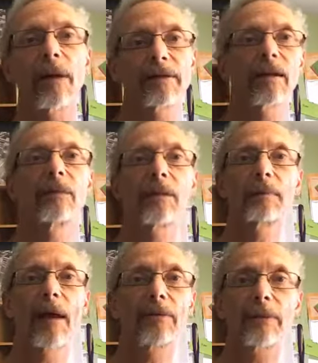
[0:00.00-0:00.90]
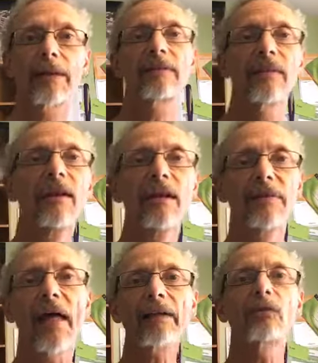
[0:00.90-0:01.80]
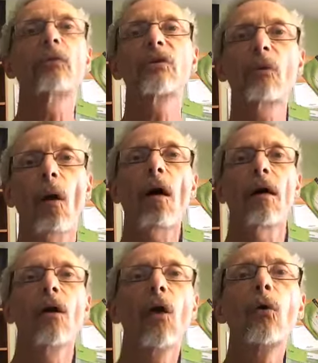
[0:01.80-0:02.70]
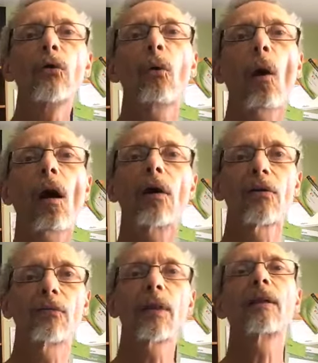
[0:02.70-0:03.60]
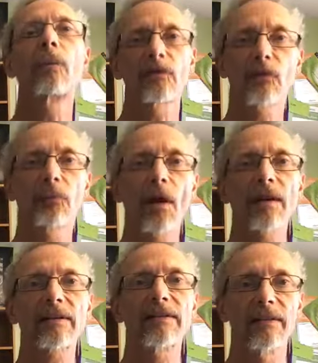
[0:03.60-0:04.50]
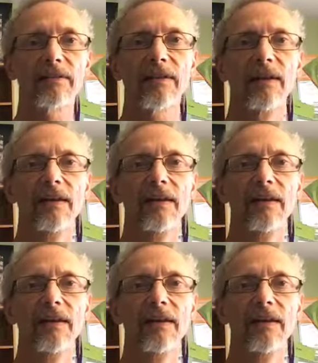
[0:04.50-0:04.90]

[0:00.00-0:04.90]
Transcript: about that a little bit in the past, but that's that's who you are. Who you are is really what your product is.